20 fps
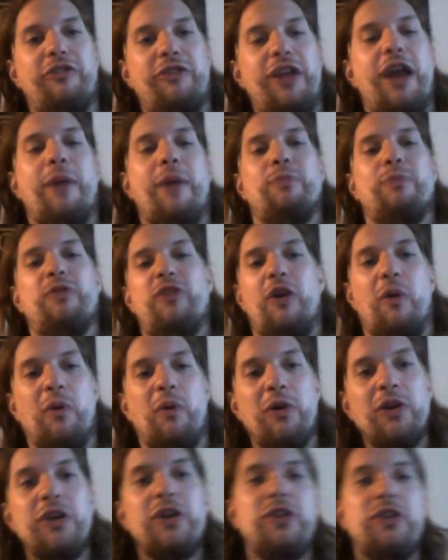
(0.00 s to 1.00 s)
Yeah, so
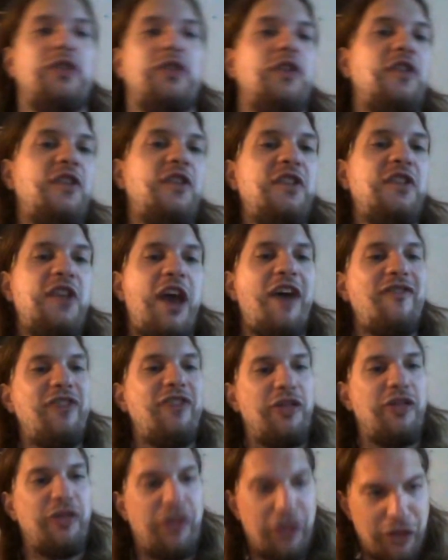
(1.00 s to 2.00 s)
the
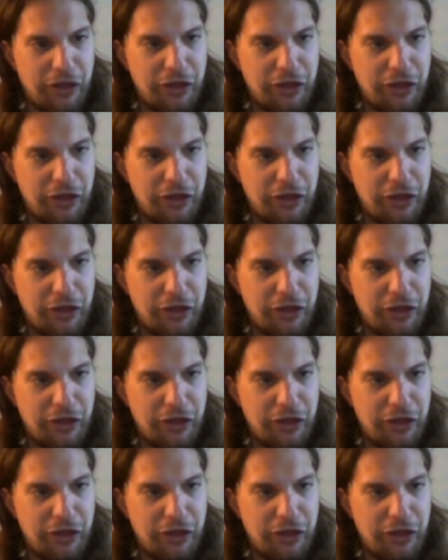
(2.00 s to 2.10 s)
seventh